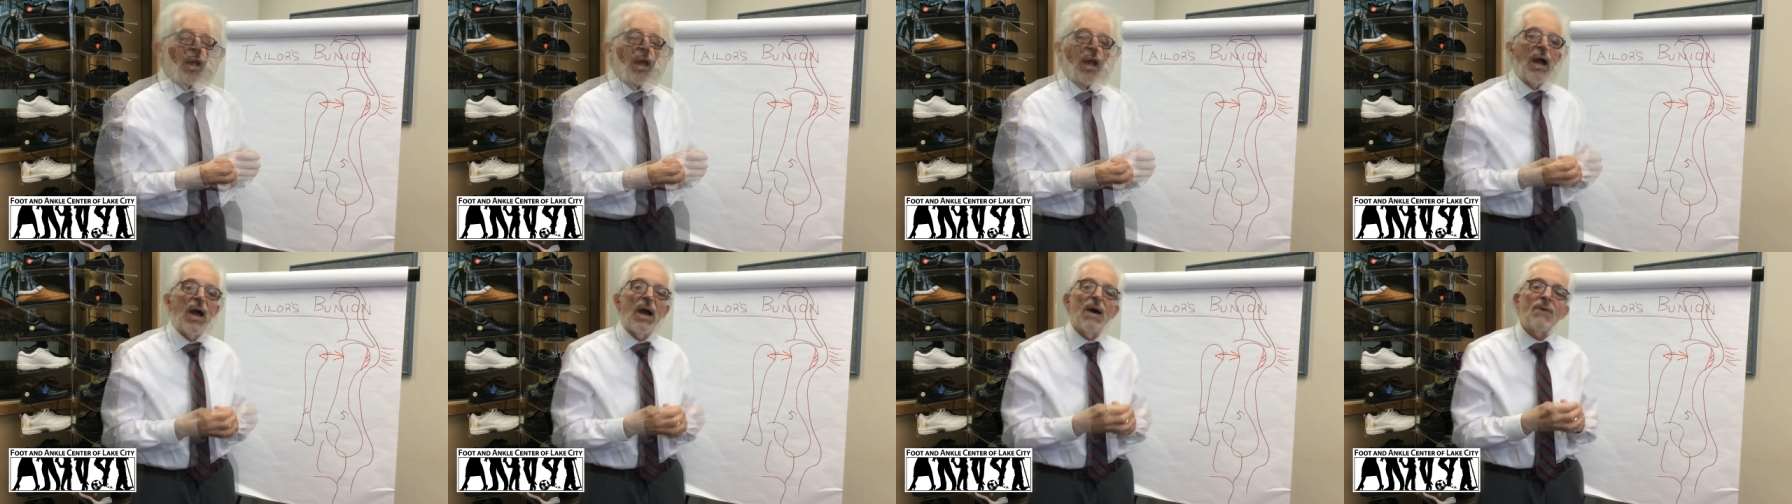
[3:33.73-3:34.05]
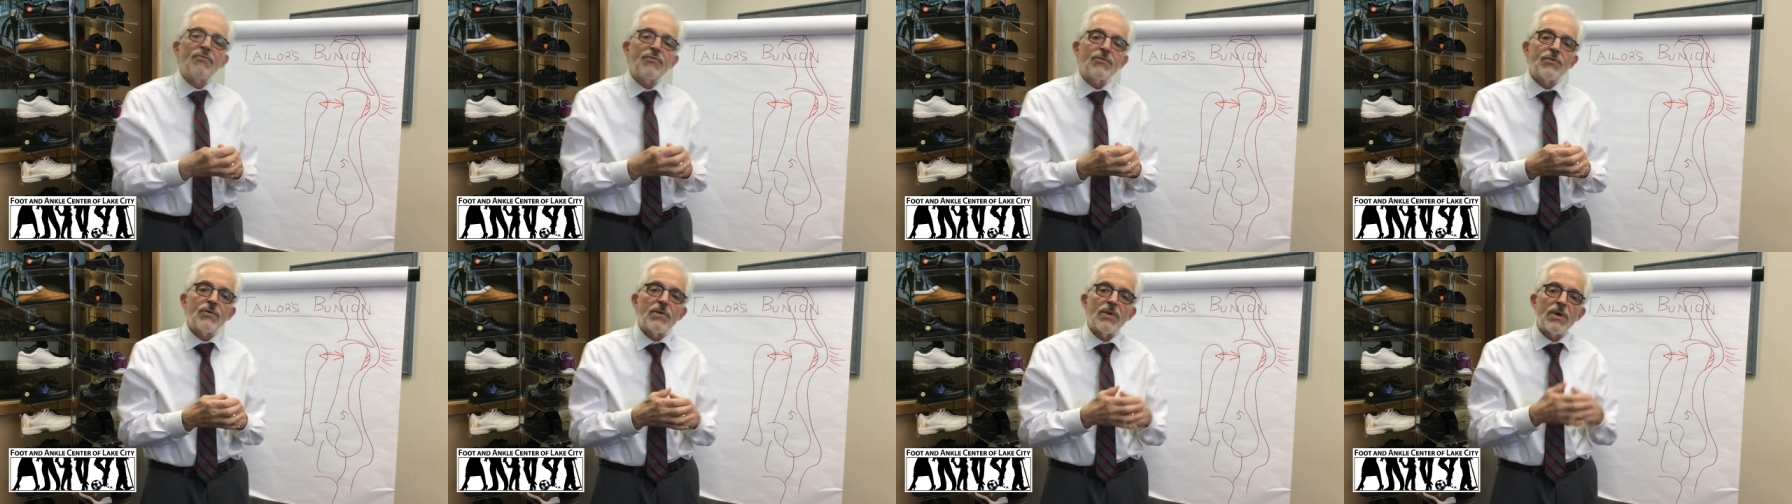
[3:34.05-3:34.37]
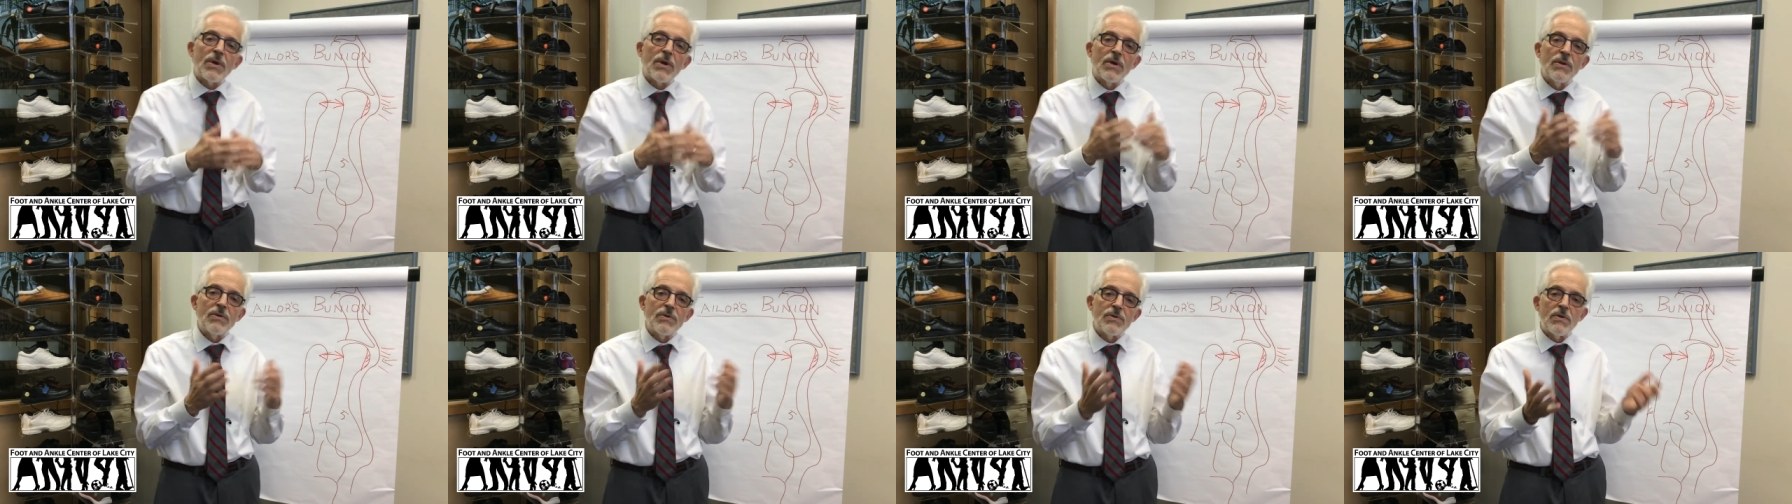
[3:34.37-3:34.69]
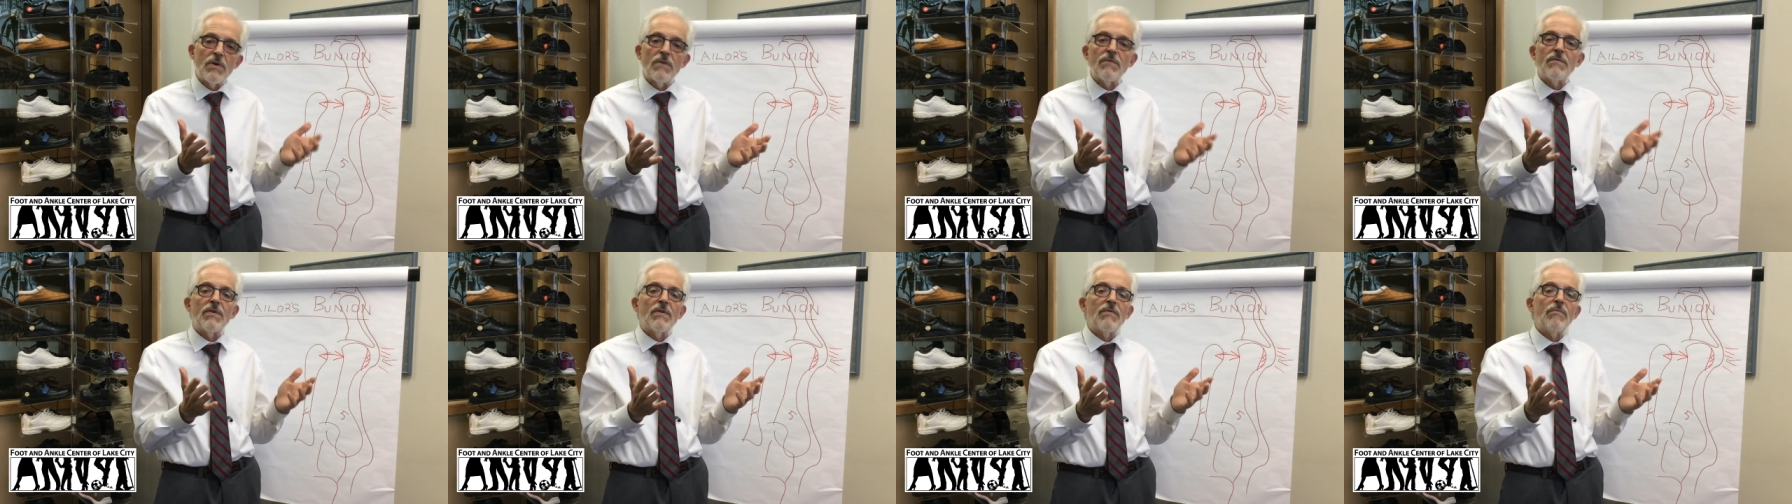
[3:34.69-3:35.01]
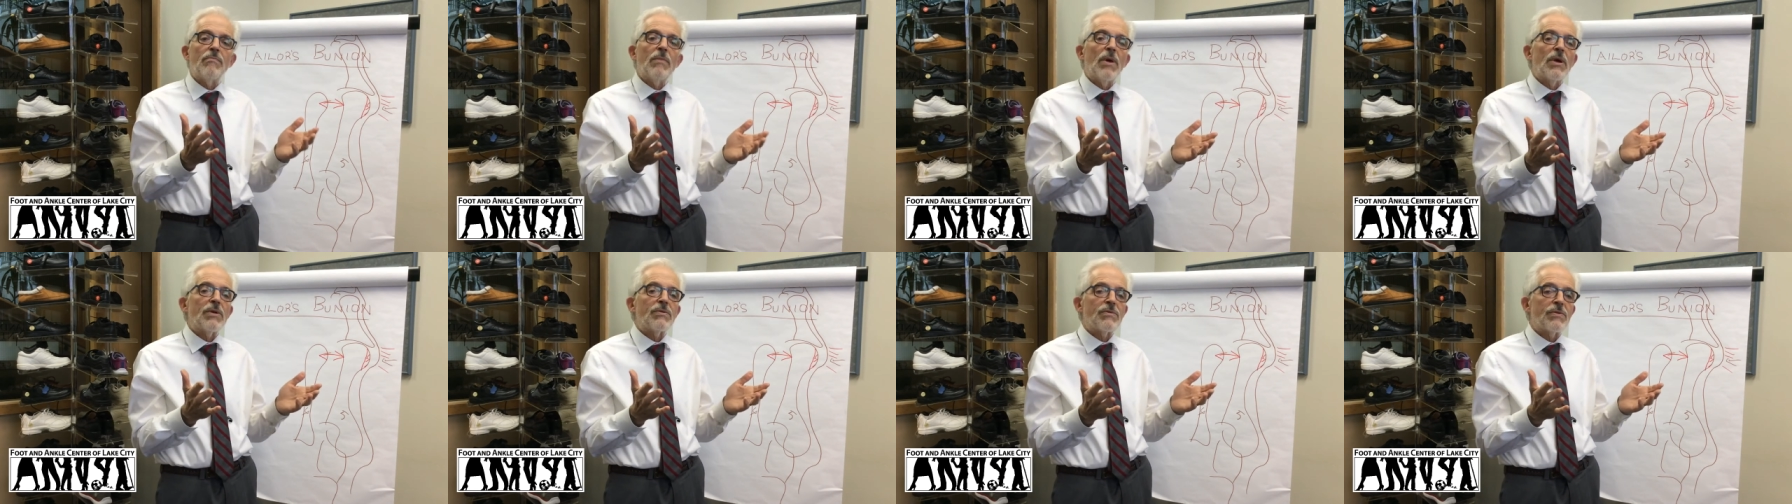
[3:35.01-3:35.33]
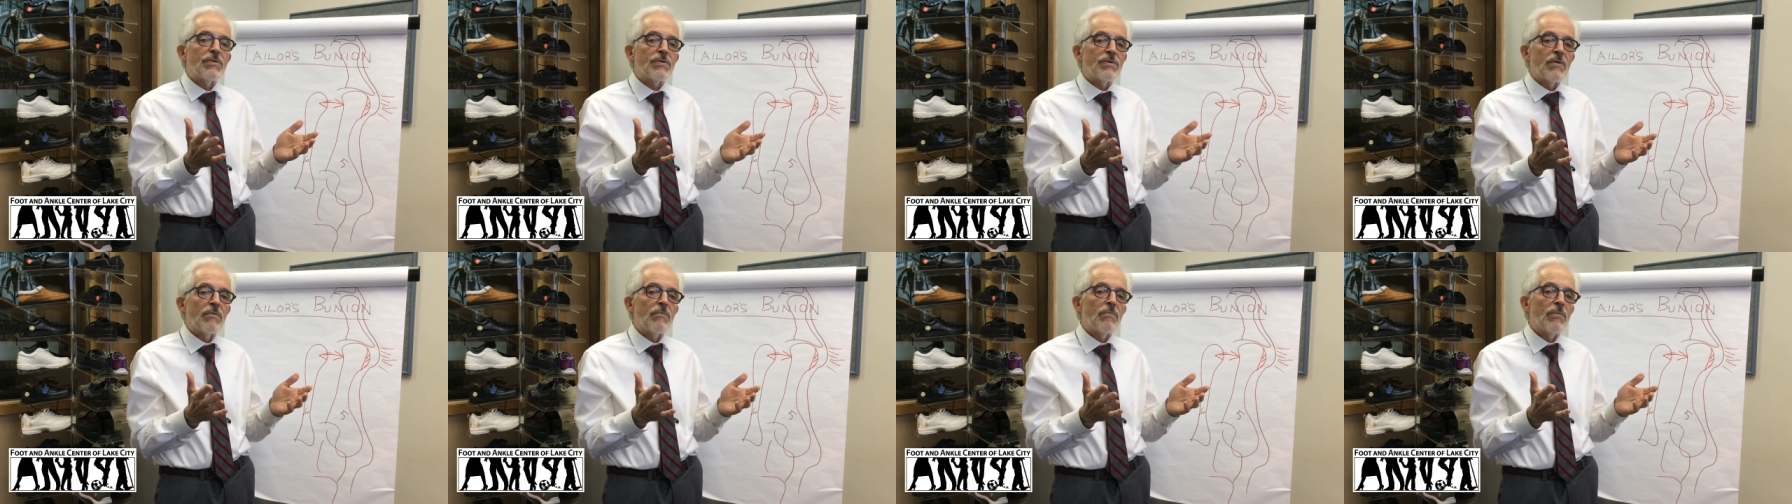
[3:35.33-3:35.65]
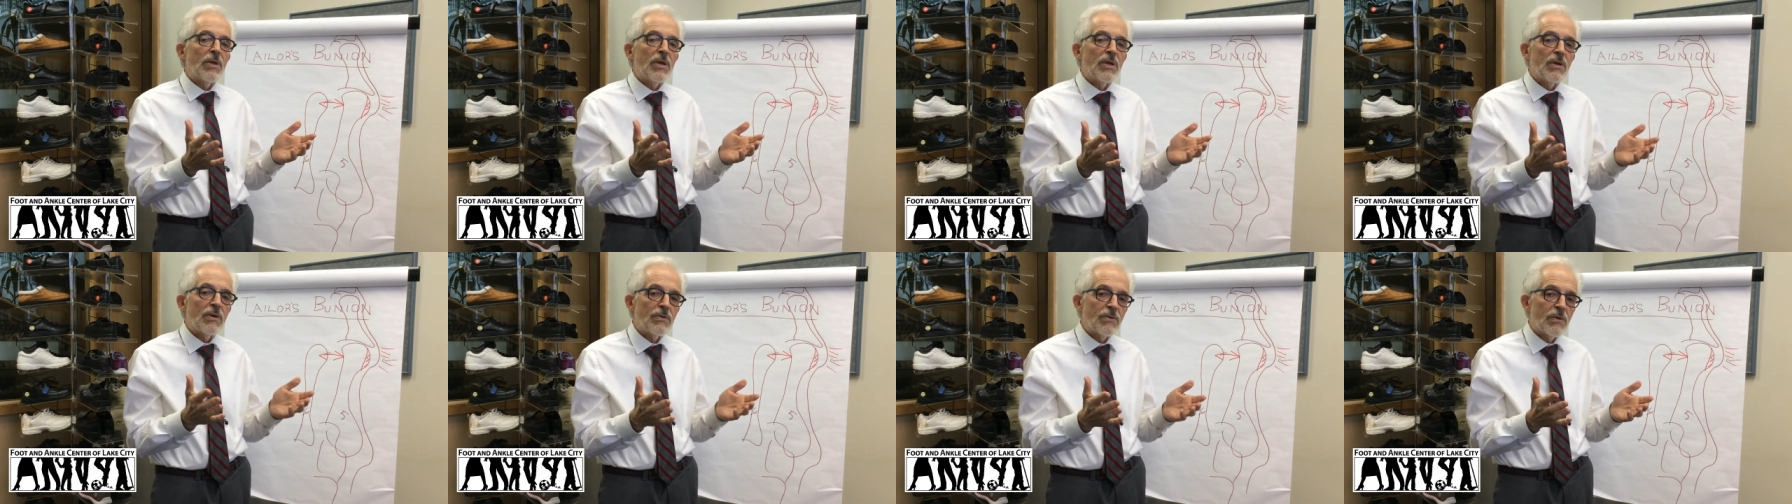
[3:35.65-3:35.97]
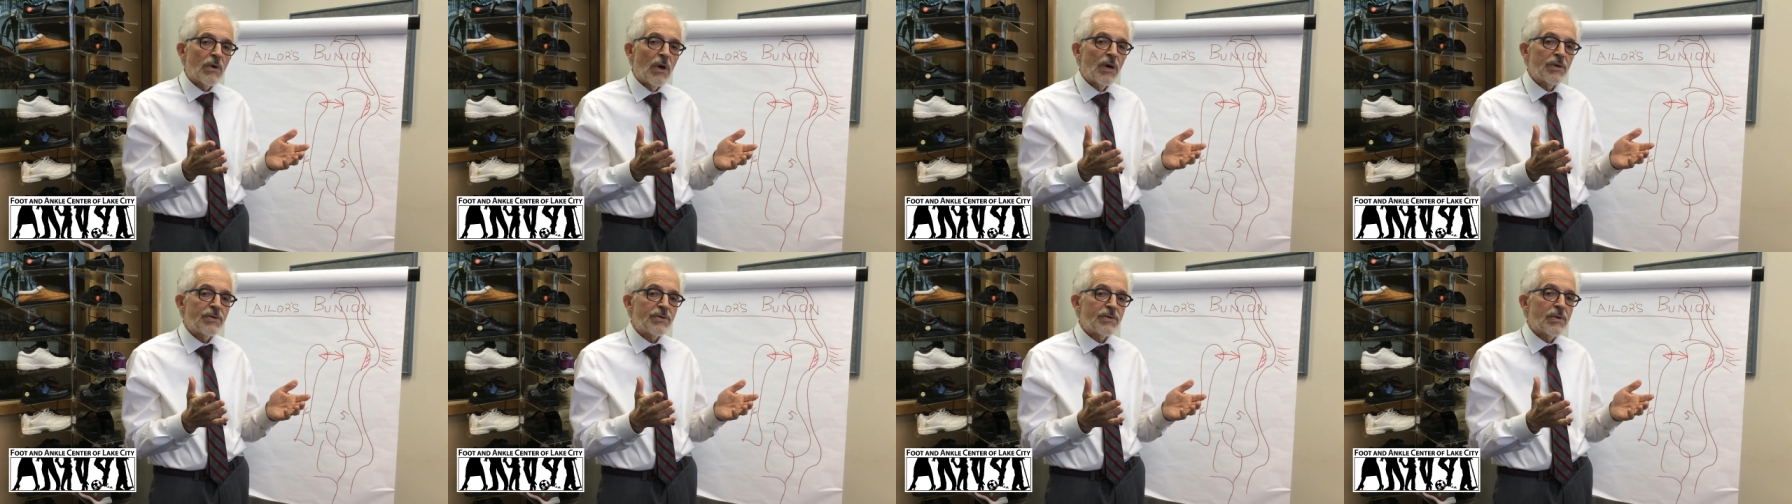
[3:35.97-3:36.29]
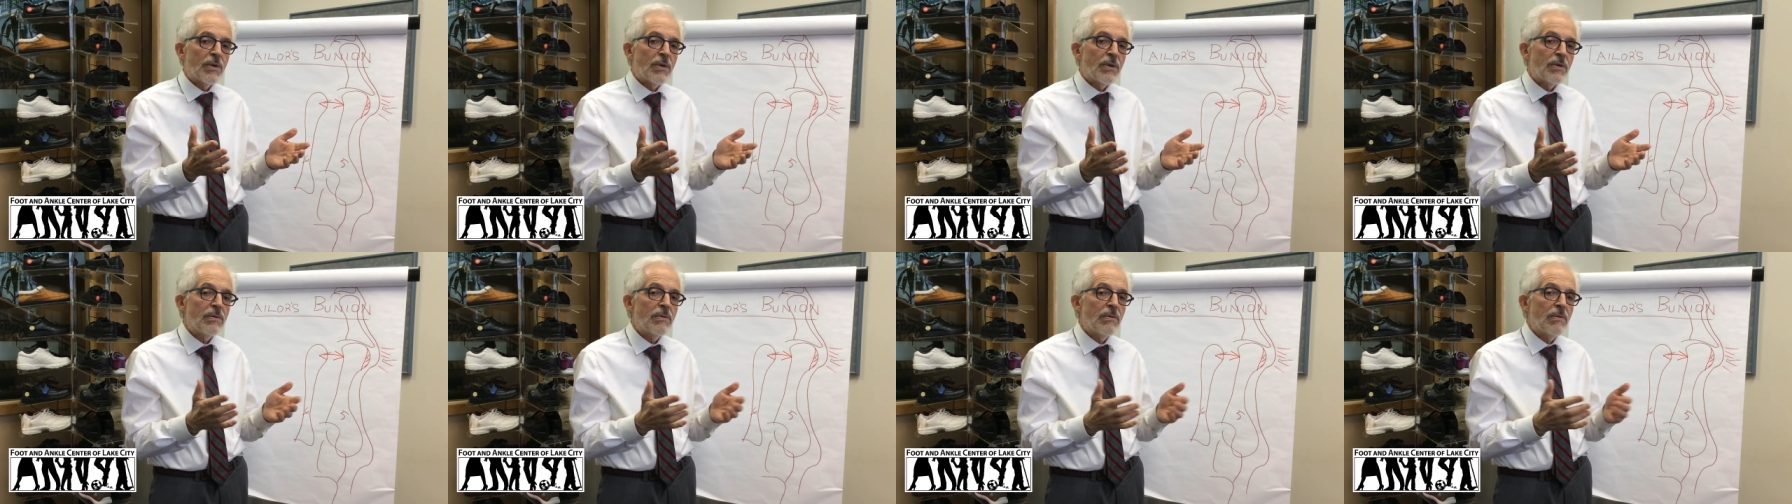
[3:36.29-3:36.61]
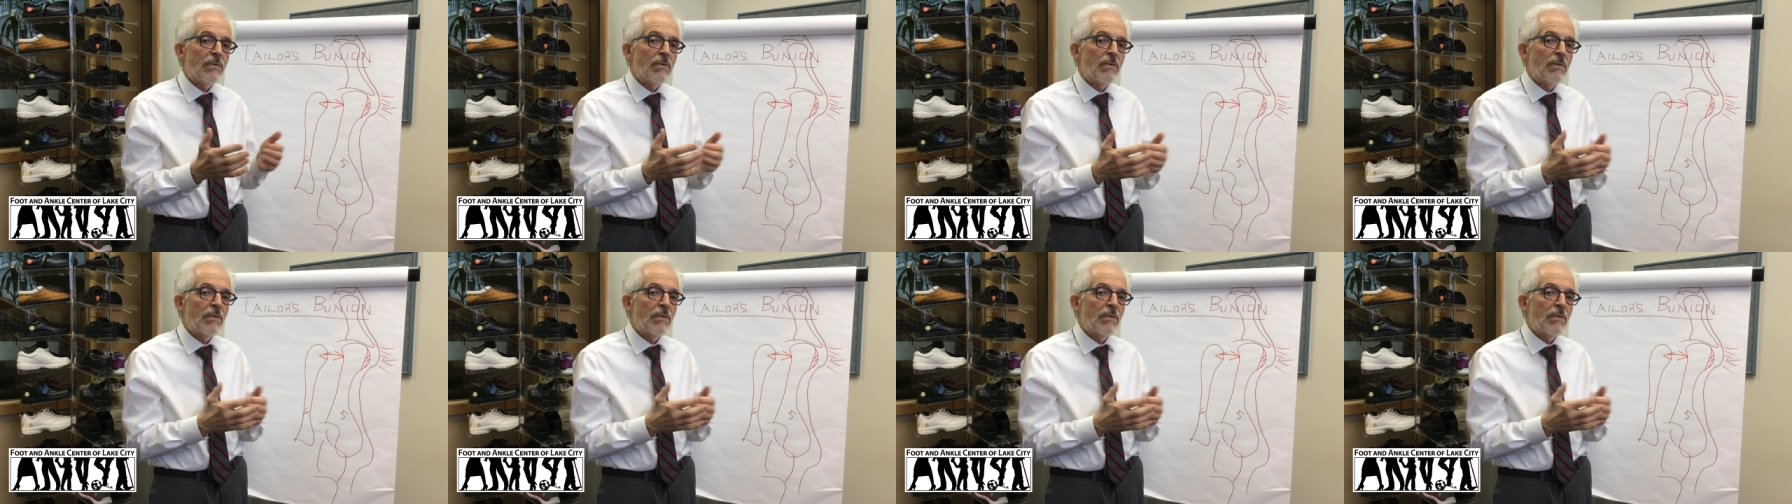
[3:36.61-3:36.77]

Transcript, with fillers: After the conservative measures have been exhausted